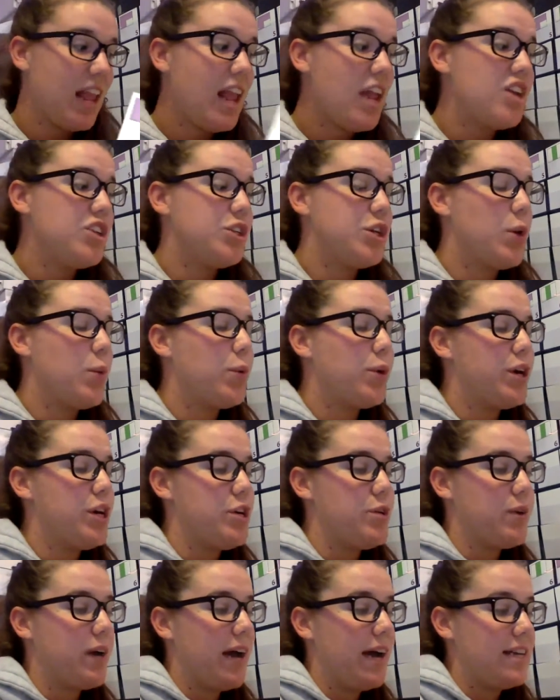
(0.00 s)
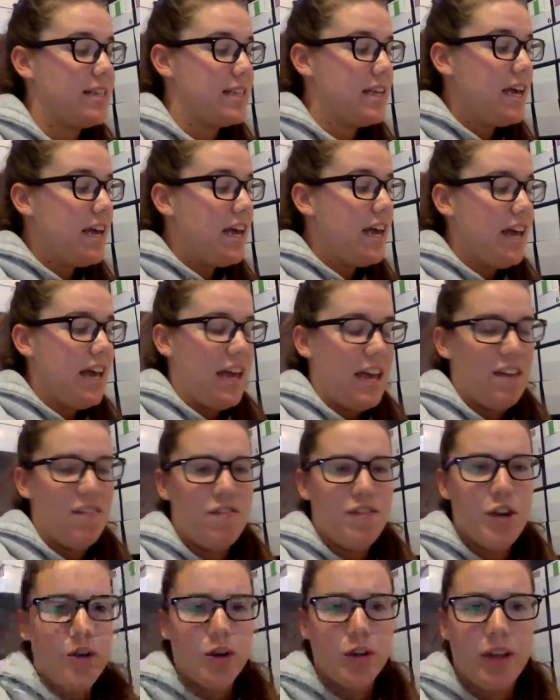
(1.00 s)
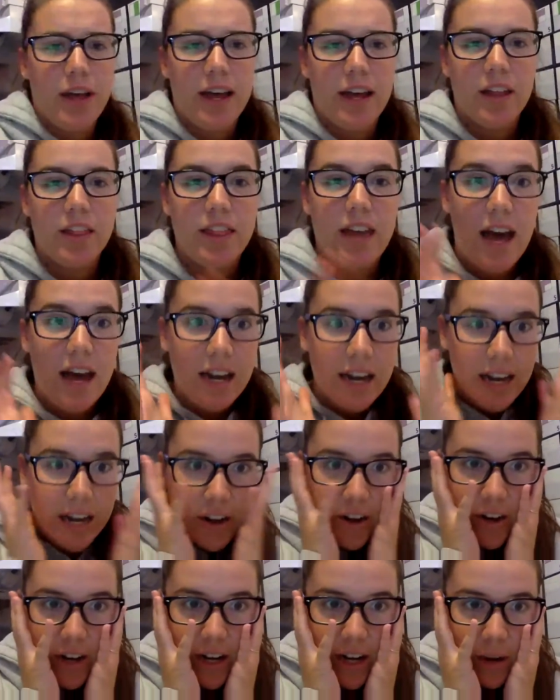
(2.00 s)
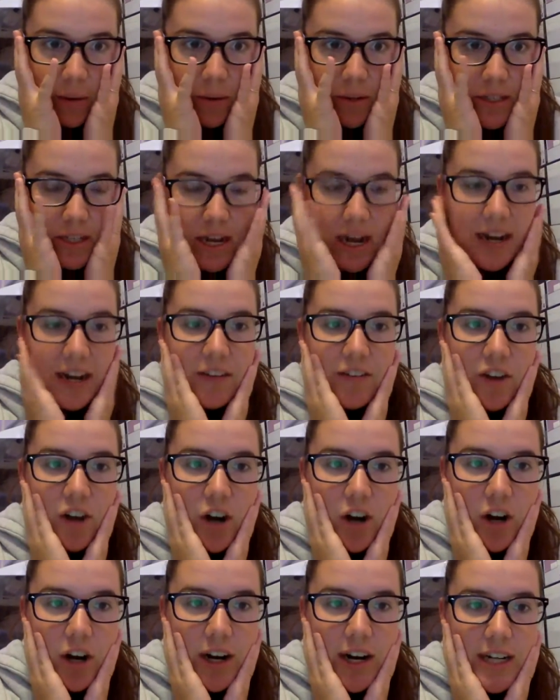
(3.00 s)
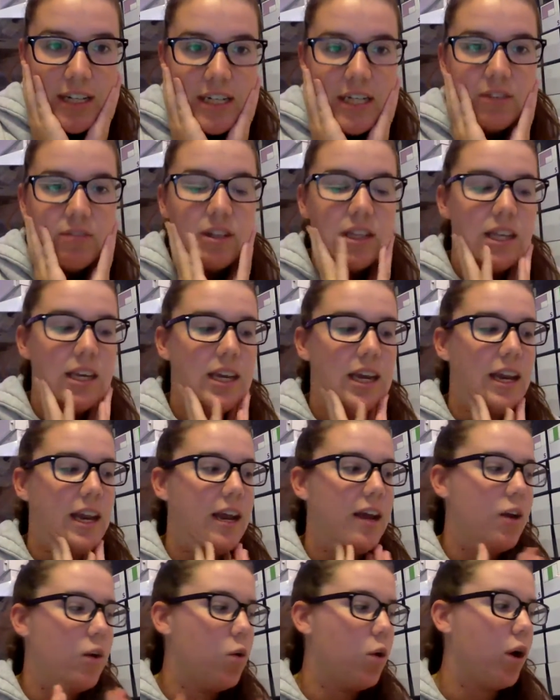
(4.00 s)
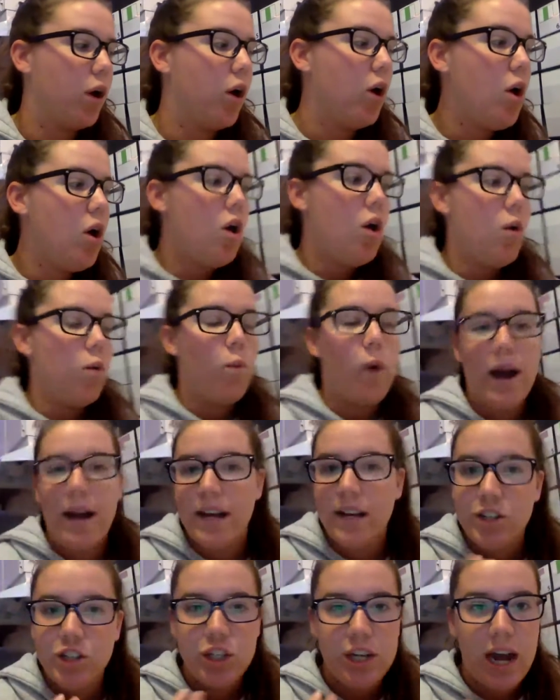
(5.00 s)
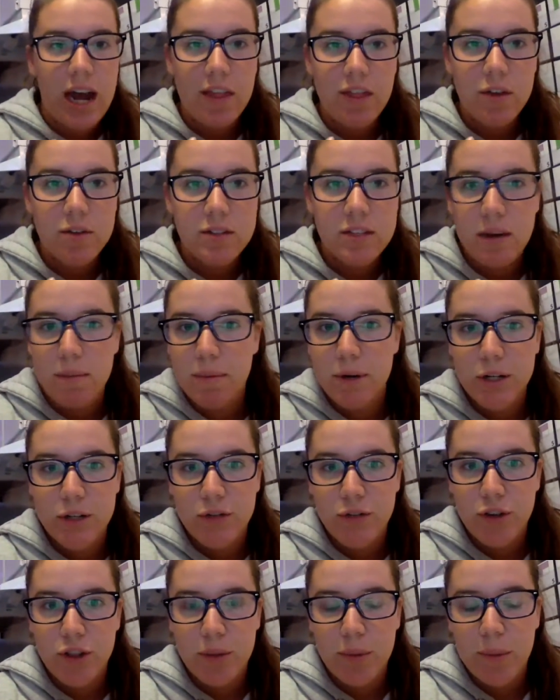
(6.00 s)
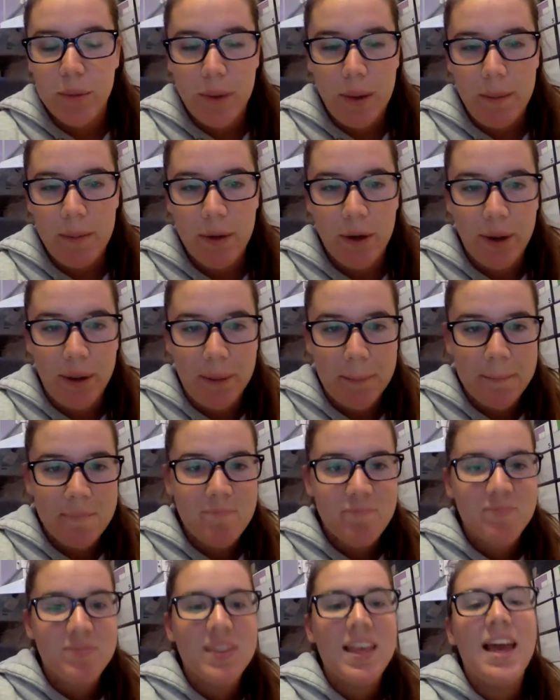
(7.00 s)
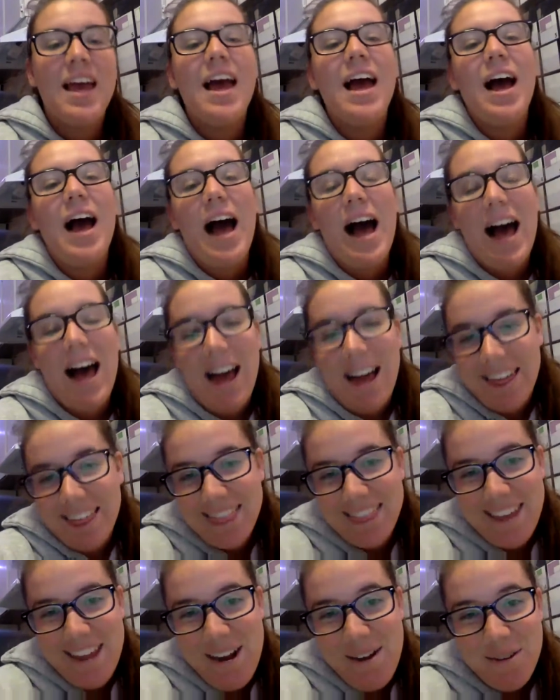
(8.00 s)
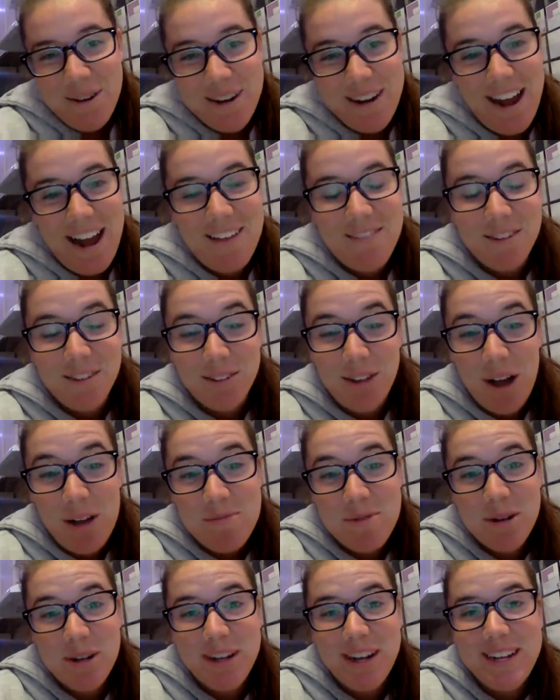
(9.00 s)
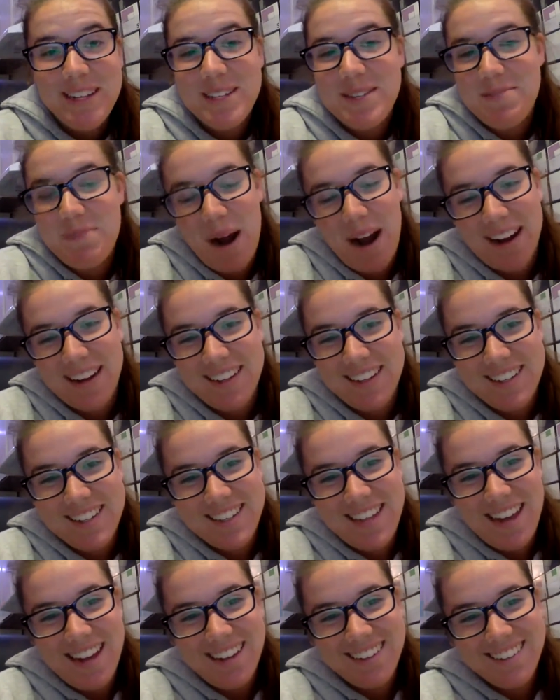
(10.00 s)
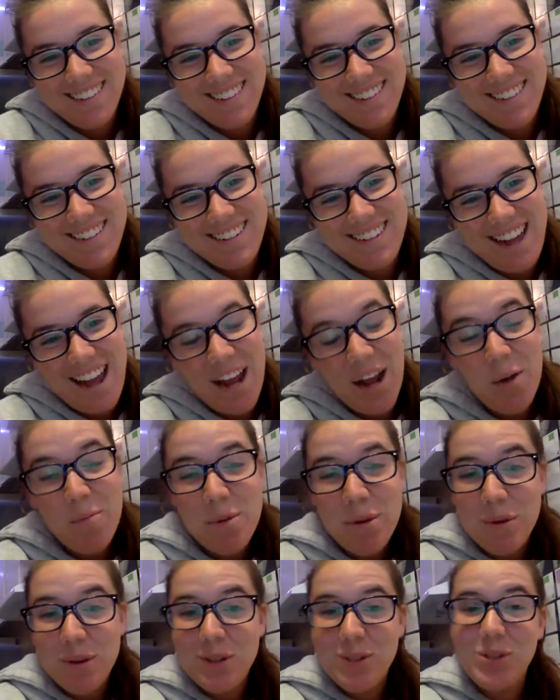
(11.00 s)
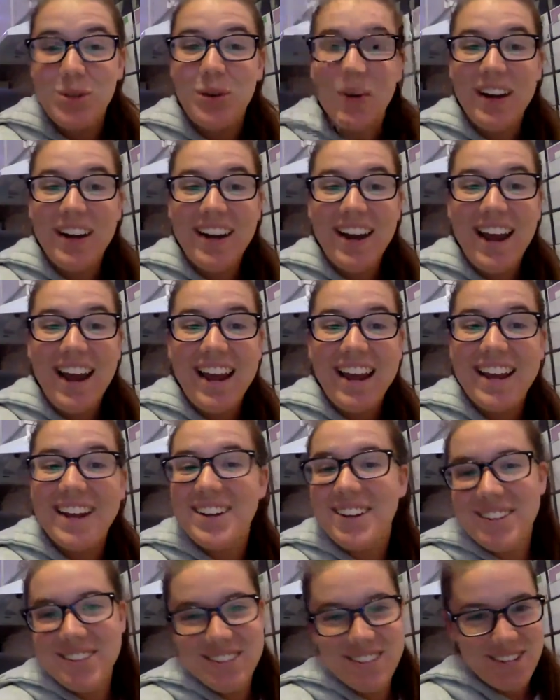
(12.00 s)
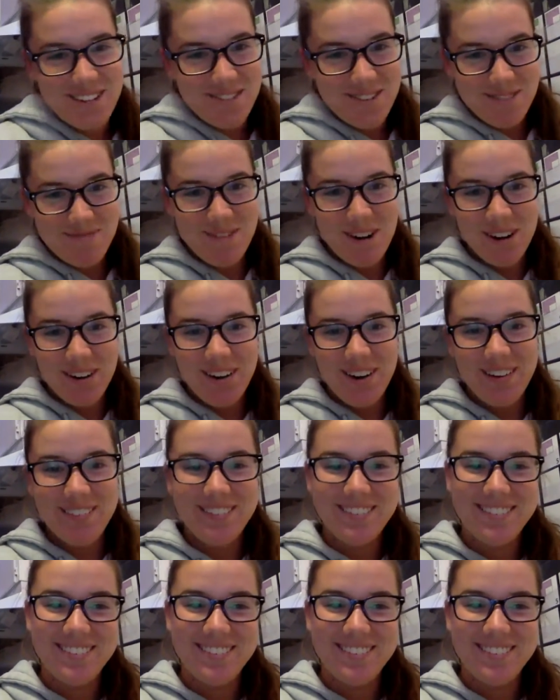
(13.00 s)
Don't worry, you guys. If you're like, that area was kind of hard, I didn't really get it, or why did she add those numbers for the perimeter? I think we're going to have a lot more days to practice that. I hope you enjoyed, and I'll see you tomorrow.